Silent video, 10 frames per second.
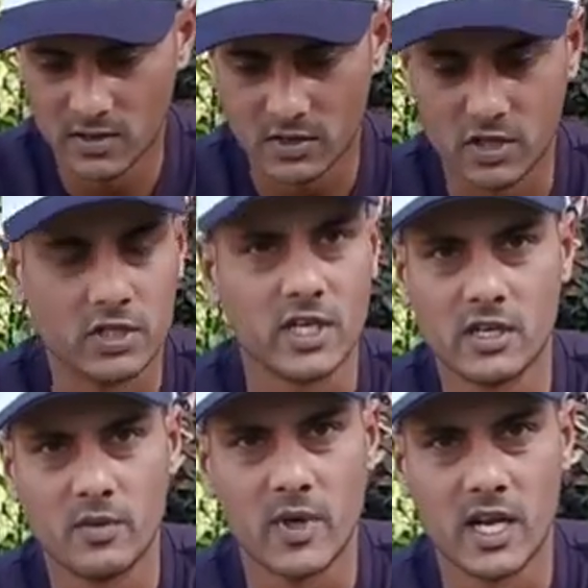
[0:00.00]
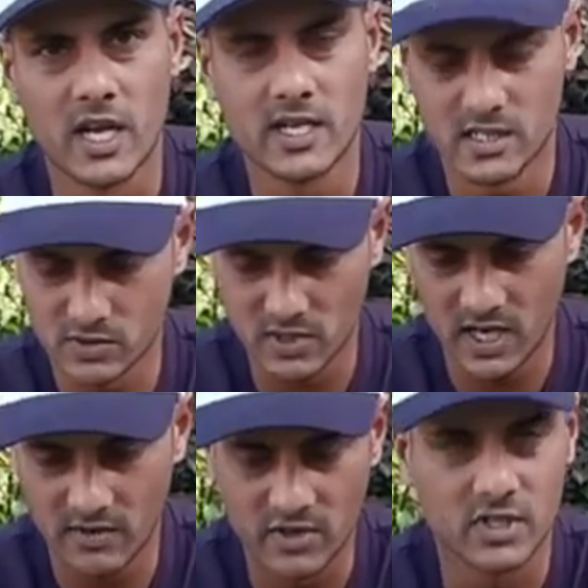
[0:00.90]
So your general bait license will
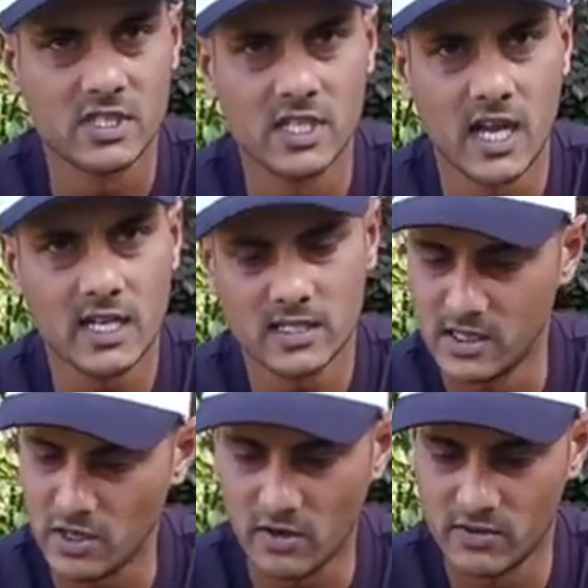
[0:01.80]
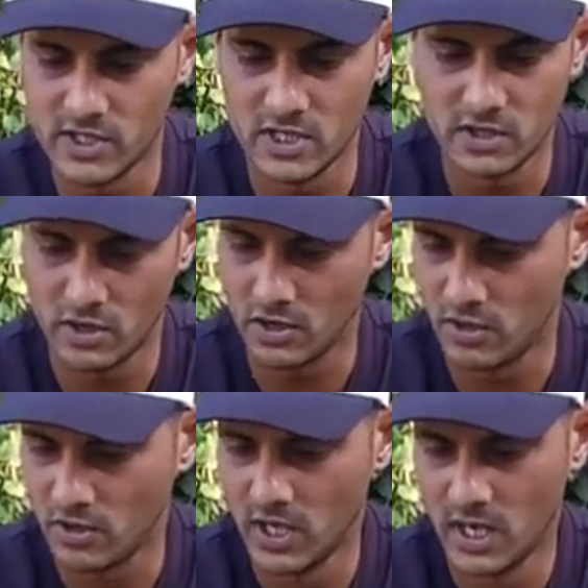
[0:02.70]
cover your sea lice, and then obviously your